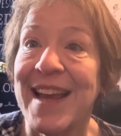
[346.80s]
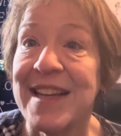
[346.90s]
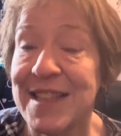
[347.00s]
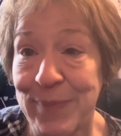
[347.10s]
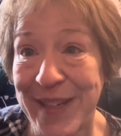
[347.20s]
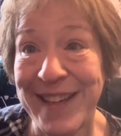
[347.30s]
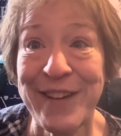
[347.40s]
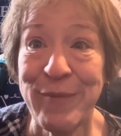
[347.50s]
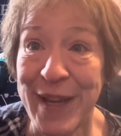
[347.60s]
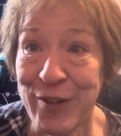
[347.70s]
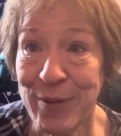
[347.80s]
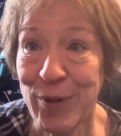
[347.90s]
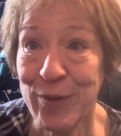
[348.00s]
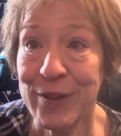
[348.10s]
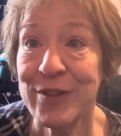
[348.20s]
Speaking of pen grip
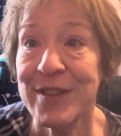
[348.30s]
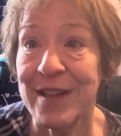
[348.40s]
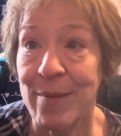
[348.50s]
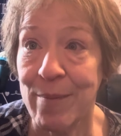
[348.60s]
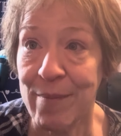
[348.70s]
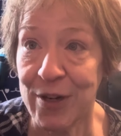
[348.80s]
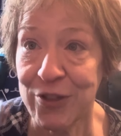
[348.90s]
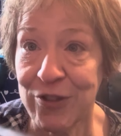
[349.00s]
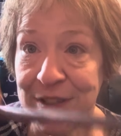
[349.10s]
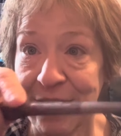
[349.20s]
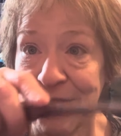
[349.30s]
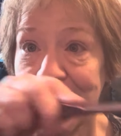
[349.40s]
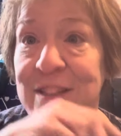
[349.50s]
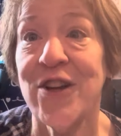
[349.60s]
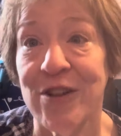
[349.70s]
holders, march yourself to
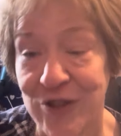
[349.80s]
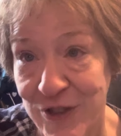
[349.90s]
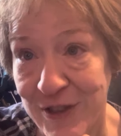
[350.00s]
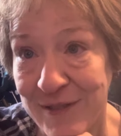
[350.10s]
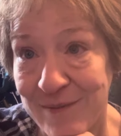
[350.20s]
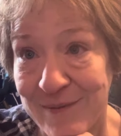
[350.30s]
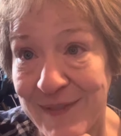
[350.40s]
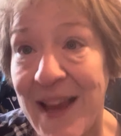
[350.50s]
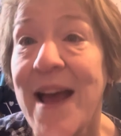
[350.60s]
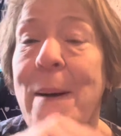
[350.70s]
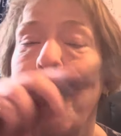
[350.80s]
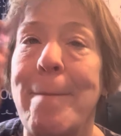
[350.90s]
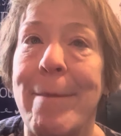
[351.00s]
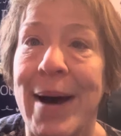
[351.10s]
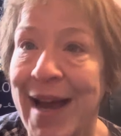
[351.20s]
the dollar store,
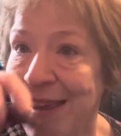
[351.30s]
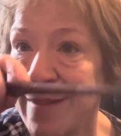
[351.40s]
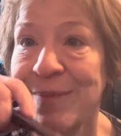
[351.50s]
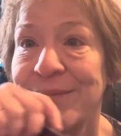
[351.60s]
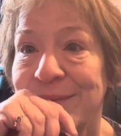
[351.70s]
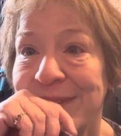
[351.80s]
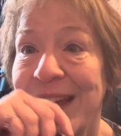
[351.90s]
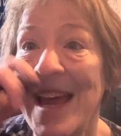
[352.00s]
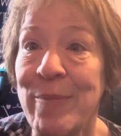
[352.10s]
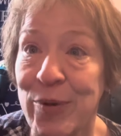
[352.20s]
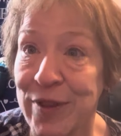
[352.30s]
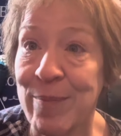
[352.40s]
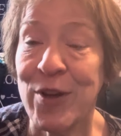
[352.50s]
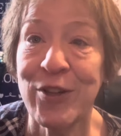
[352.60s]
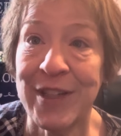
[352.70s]
buy them, and put
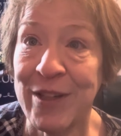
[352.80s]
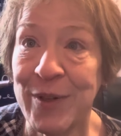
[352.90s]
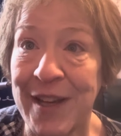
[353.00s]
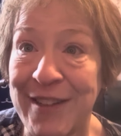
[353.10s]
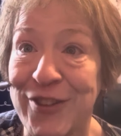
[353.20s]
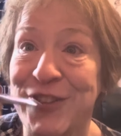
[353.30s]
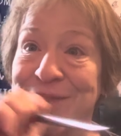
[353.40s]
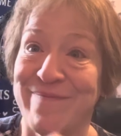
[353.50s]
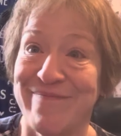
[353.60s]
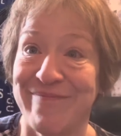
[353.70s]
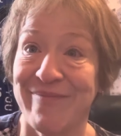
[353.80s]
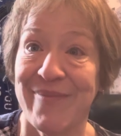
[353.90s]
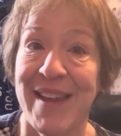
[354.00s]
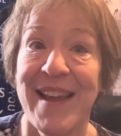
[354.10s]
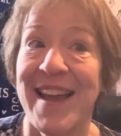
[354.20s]
them on your liquid liners.
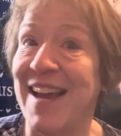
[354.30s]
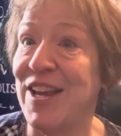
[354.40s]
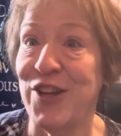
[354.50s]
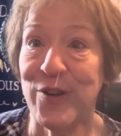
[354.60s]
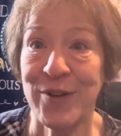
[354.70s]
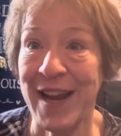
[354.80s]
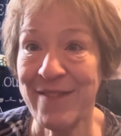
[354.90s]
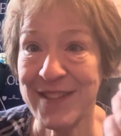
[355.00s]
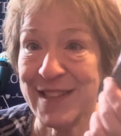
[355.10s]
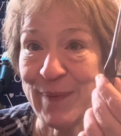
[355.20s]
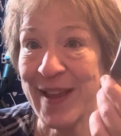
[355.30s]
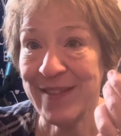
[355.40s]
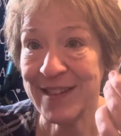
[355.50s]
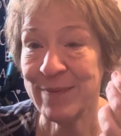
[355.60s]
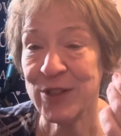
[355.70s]
You don't have to spend
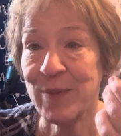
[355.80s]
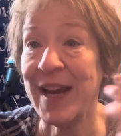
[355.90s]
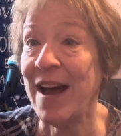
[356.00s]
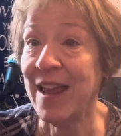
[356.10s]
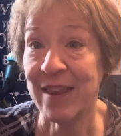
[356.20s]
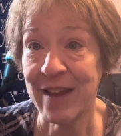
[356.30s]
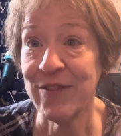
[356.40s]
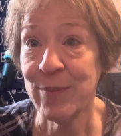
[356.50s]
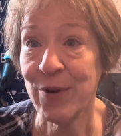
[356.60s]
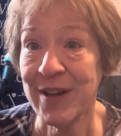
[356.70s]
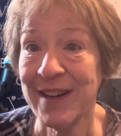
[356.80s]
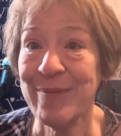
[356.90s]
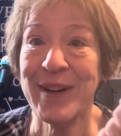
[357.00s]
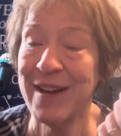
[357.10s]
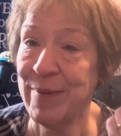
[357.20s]
this much money. I love the product,
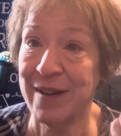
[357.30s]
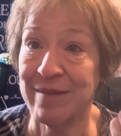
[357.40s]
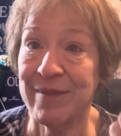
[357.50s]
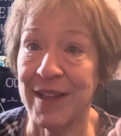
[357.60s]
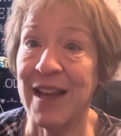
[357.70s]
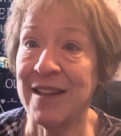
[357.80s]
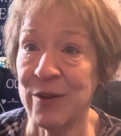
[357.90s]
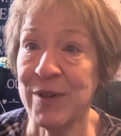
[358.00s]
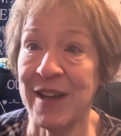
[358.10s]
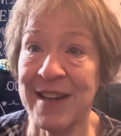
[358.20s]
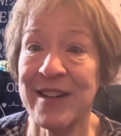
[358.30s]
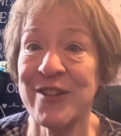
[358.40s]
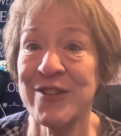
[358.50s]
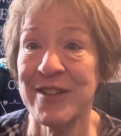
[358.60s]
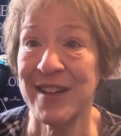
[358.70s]
but come on, a liquid
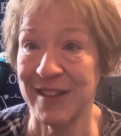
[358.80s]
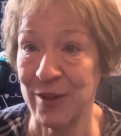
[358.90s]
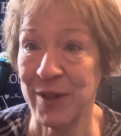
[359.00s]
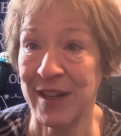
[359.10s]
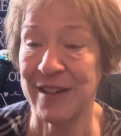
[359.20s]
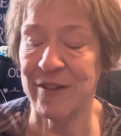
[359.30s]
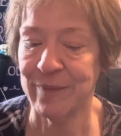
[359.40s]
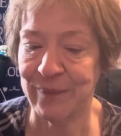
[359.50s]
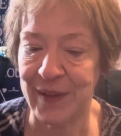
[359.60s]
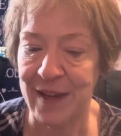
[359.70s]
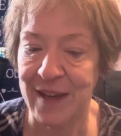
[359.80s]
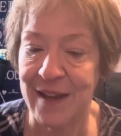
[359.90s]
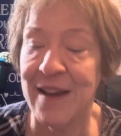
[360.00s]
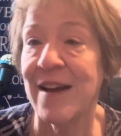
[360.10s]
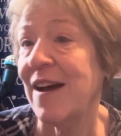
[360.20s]
liner's a liquid liner,
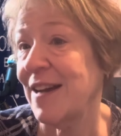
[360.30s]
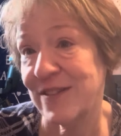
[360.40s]
as